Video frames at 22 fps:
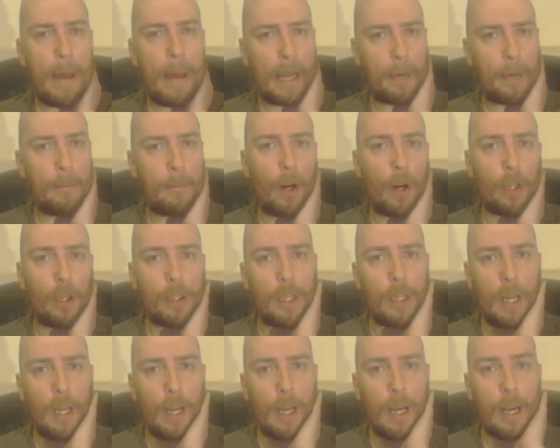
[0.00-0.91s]
mech
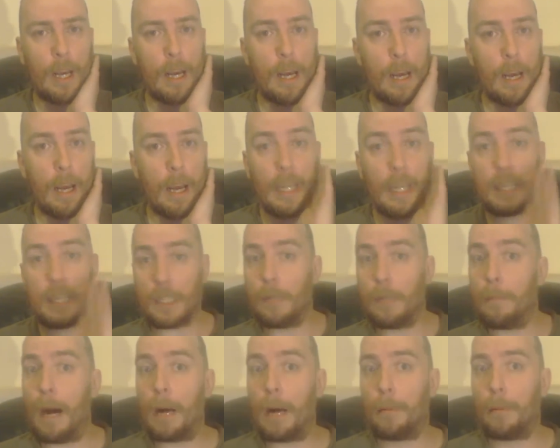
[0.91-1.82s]
mod. It
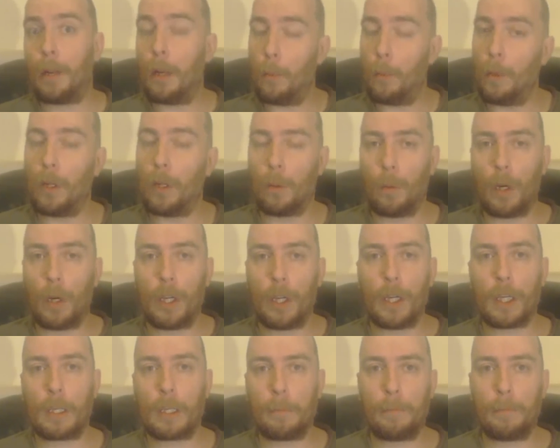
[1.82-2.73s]
is compatible, it will
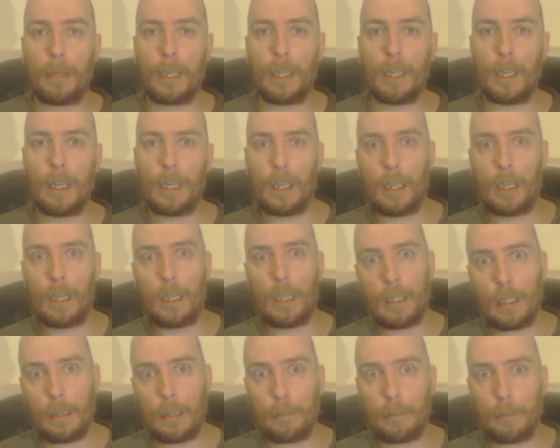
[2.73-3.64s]
work,
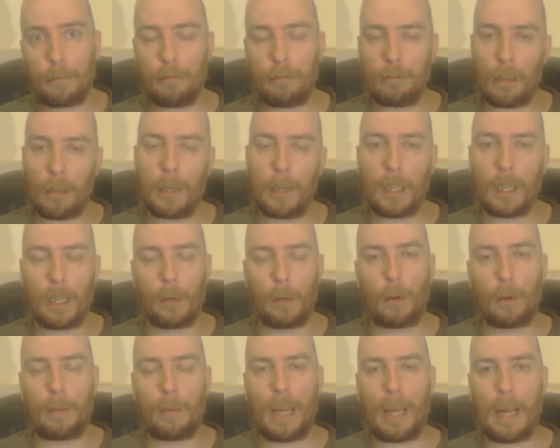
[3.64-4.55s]
but you're probably
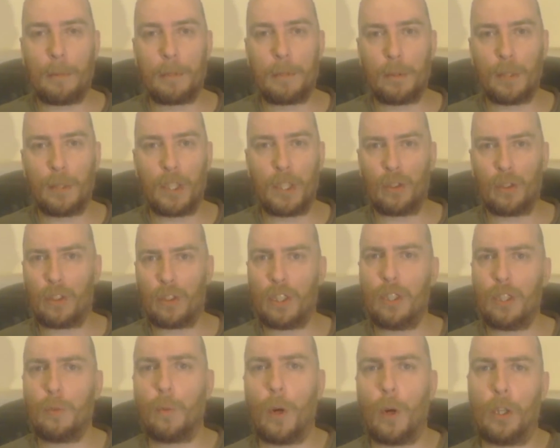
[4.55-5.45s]
going to want to be able to
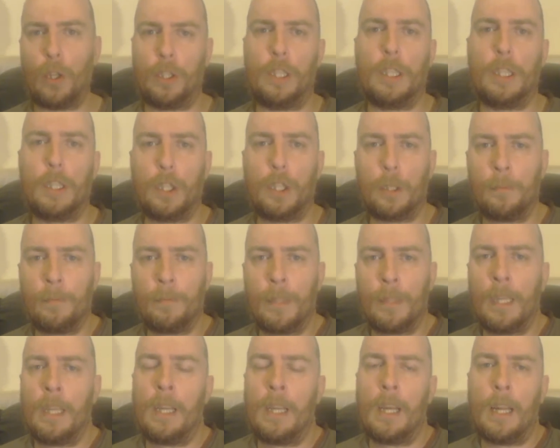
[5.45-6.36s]
adjust your
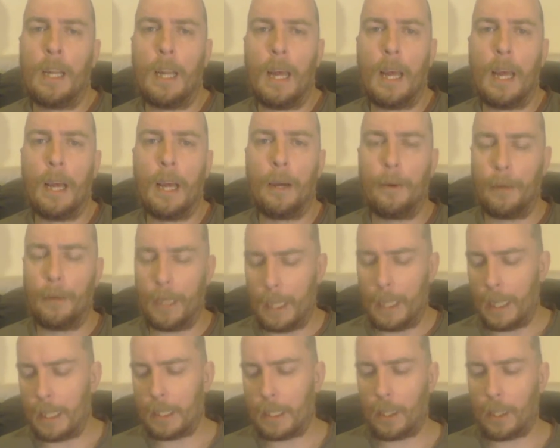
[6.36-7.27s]
wattage.
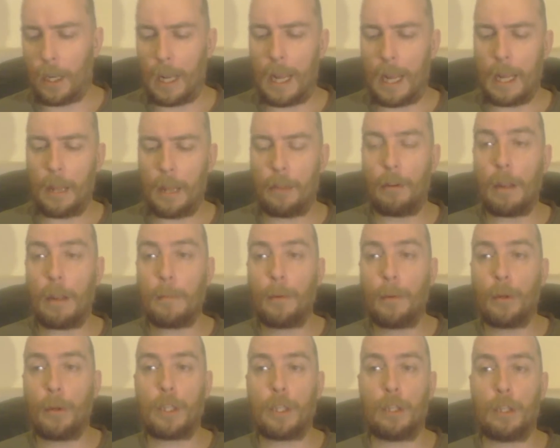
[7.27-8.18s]
Now, it's got a
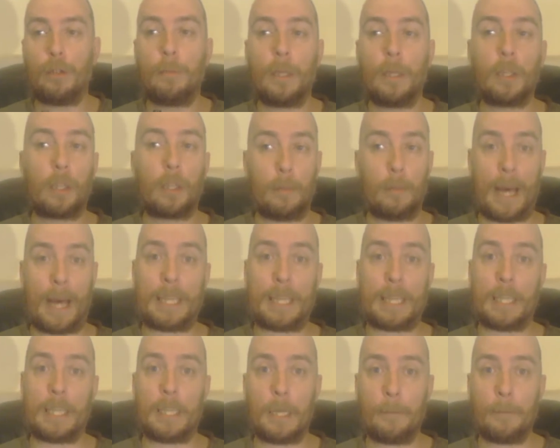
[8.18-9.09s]
3.2mm
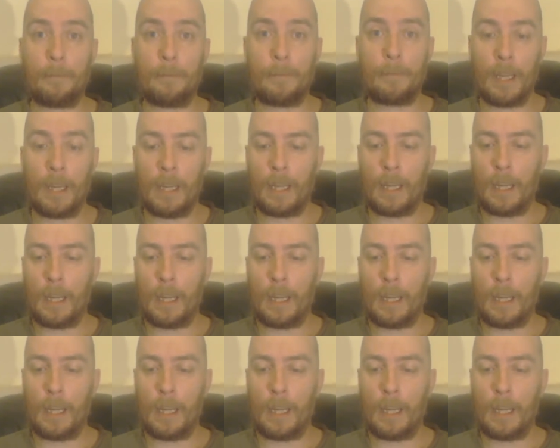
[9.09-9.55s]
capacity.